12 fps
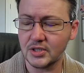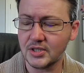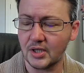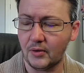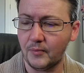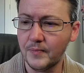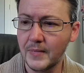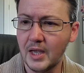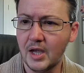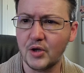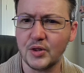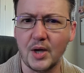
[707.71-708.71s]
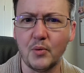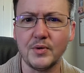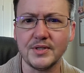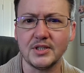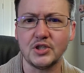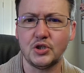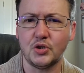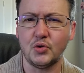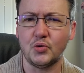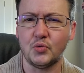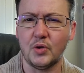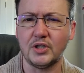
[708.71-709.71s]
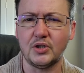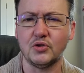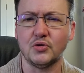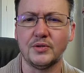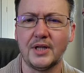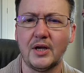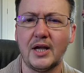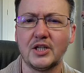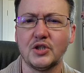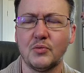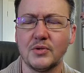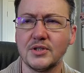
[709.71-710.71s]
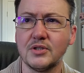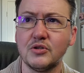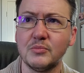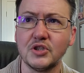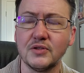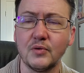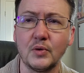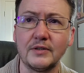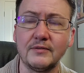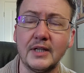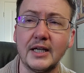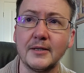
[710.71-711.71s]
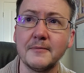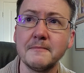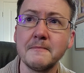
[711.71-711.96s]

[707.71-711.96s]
So if that wasn't too unusual, that actually wasn't too much of a red flag.